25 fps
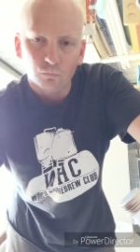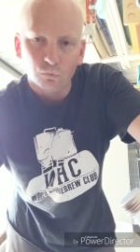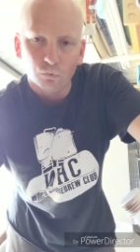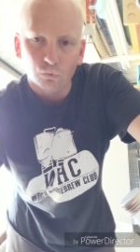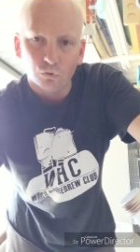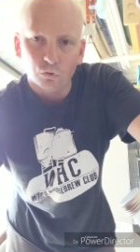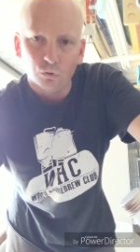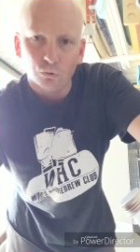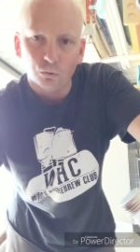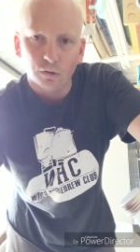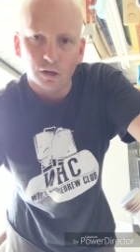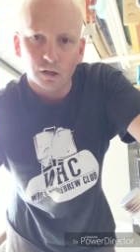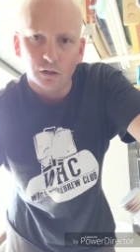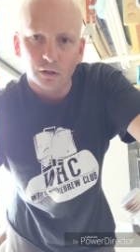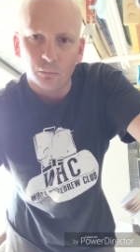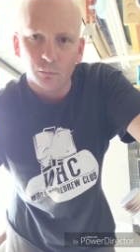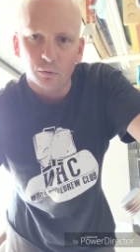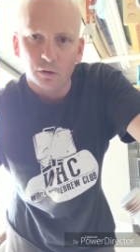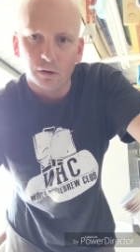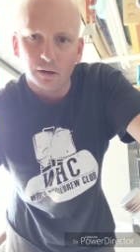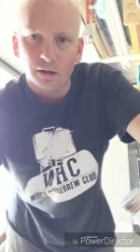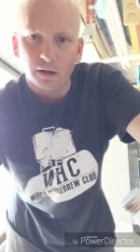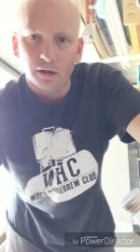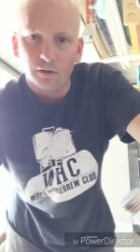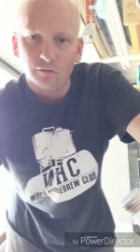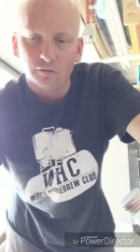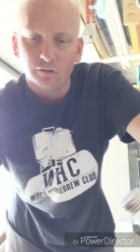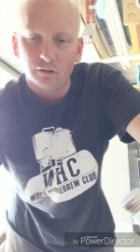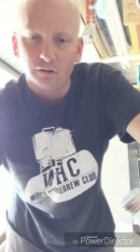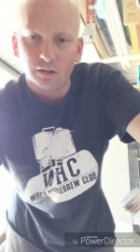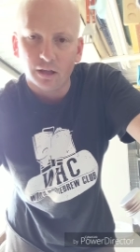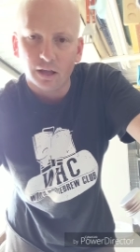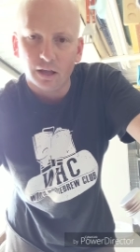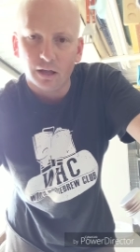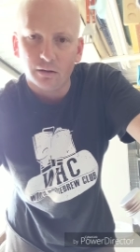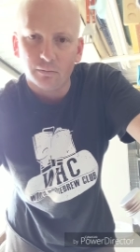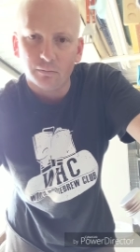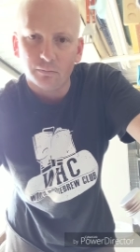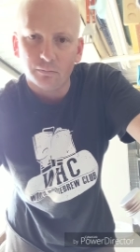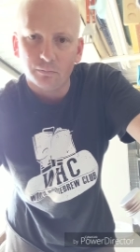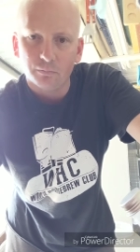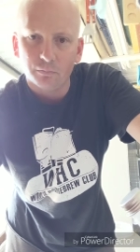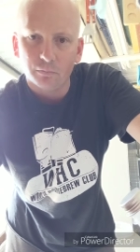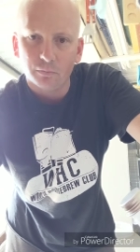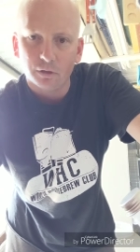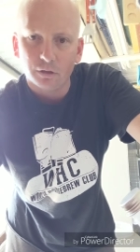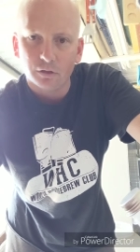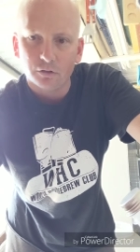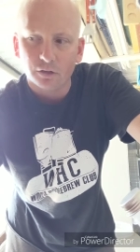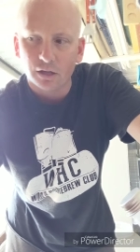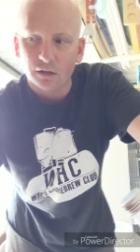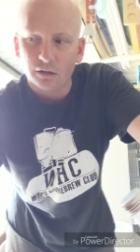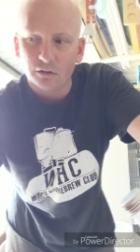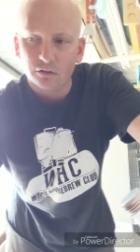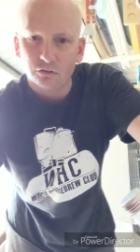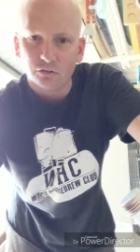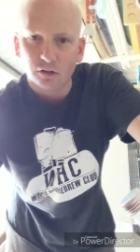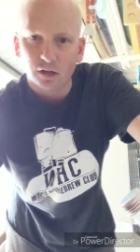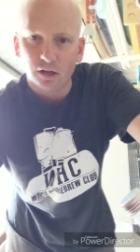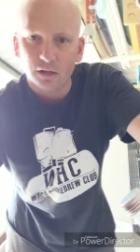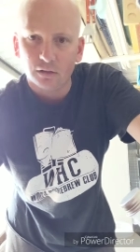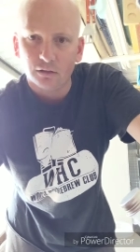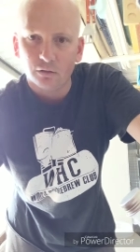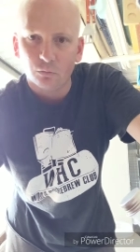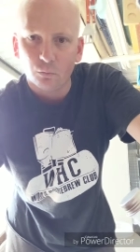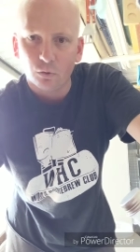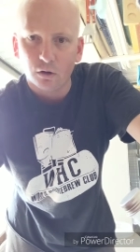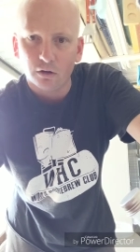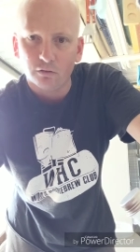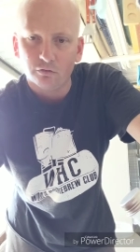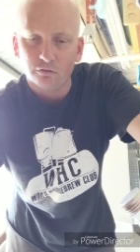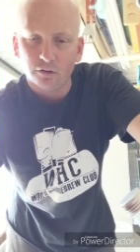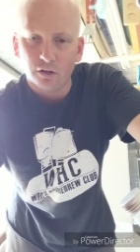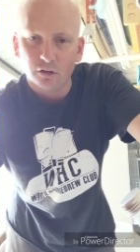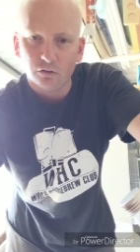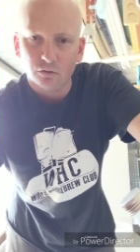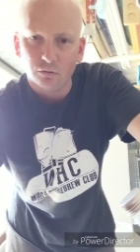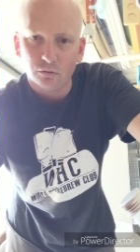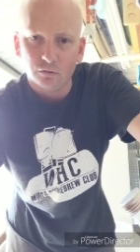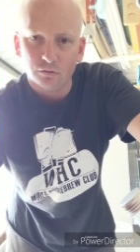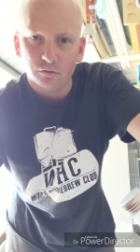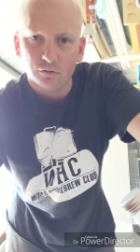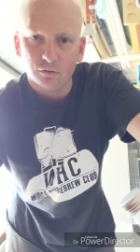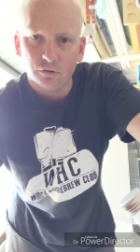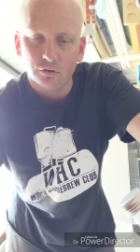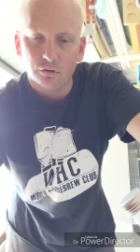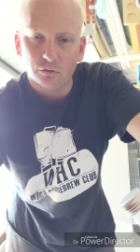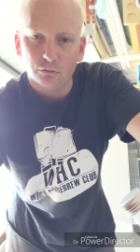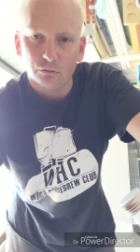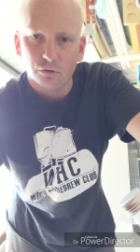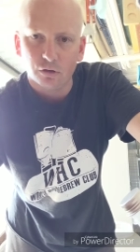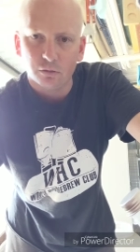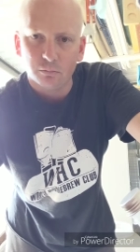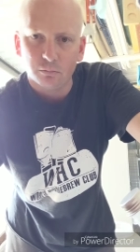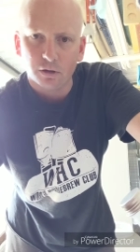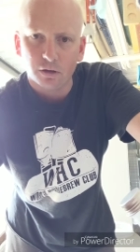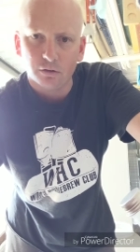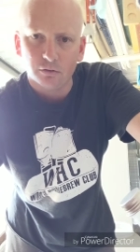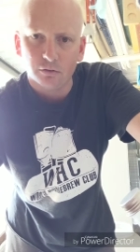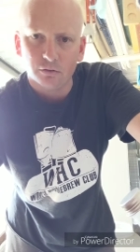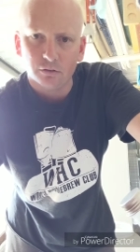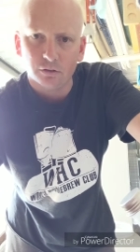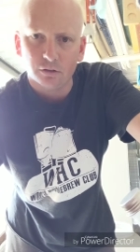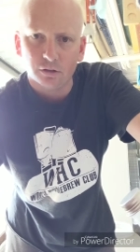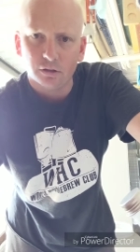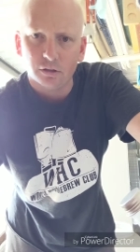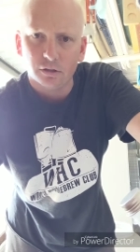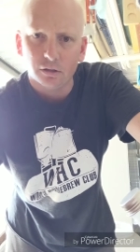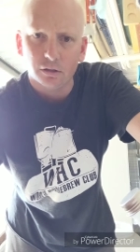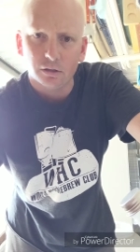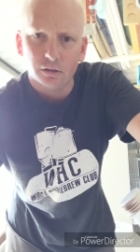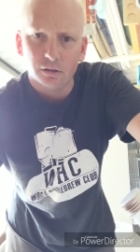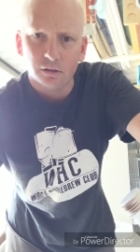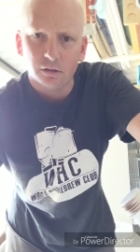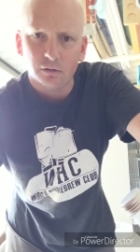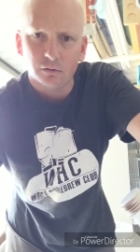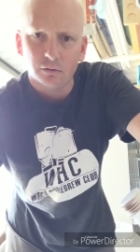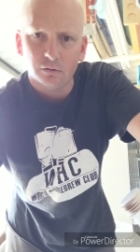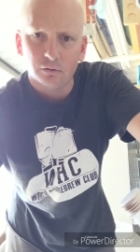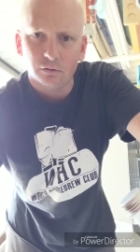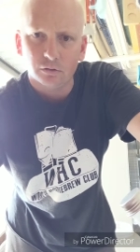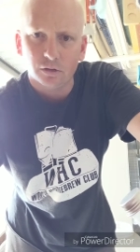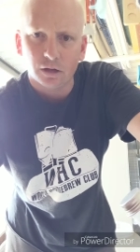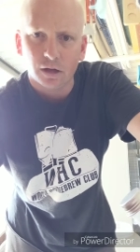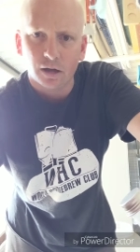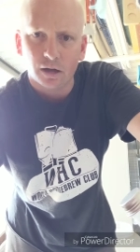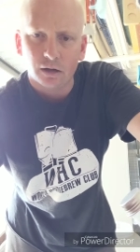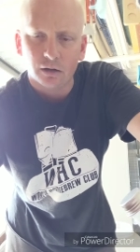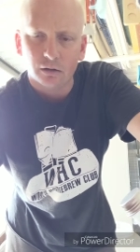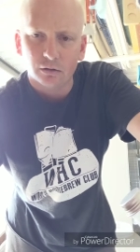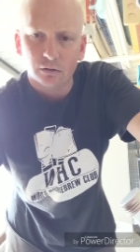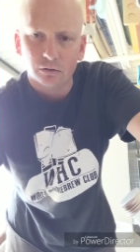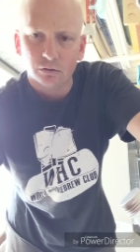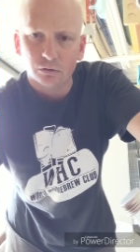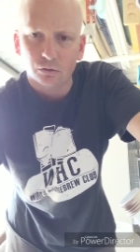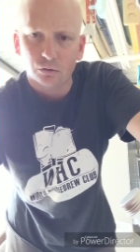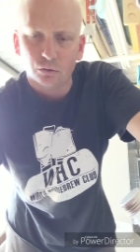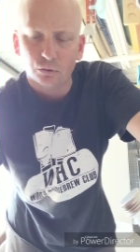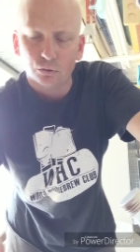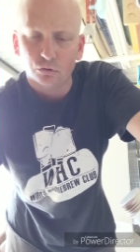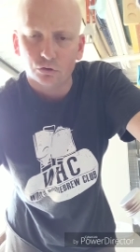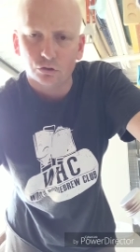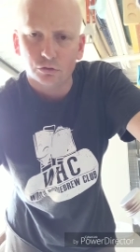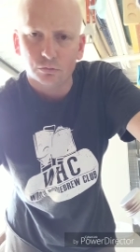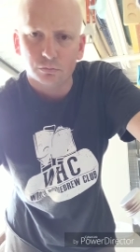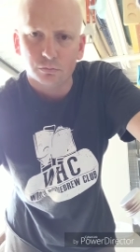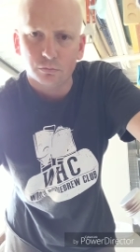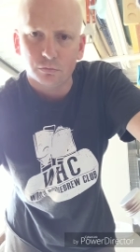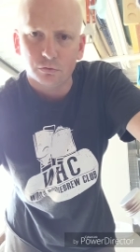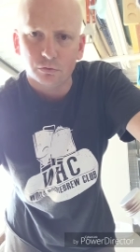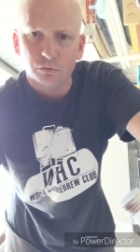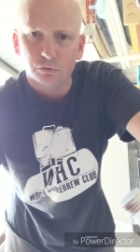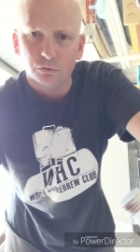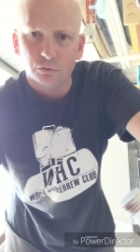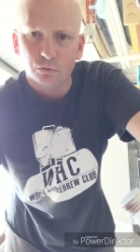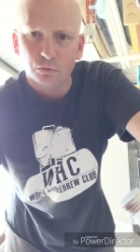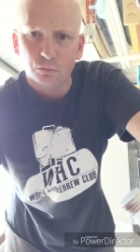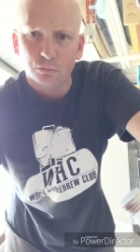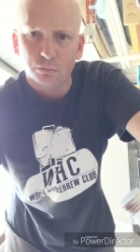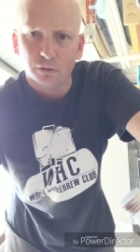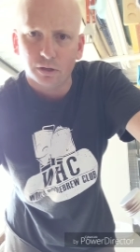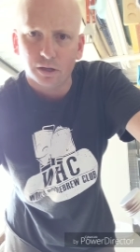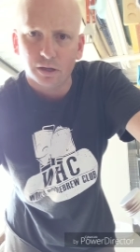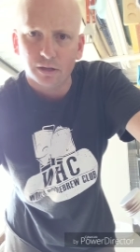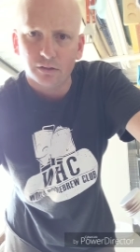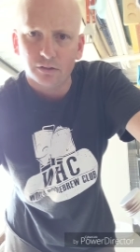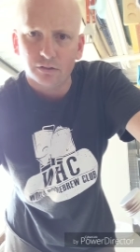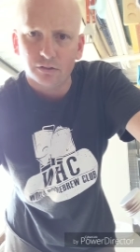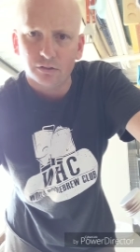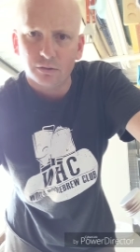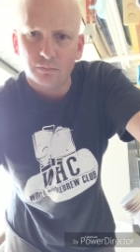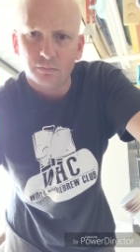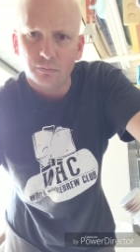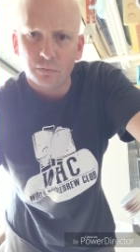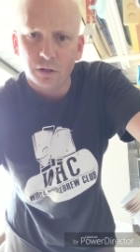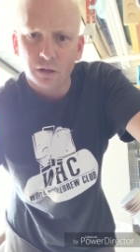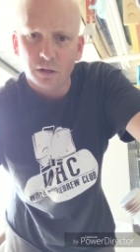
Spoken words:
we'll do another one after that. It's going to stay in the one vessel for the 3 months in a dark, cool place.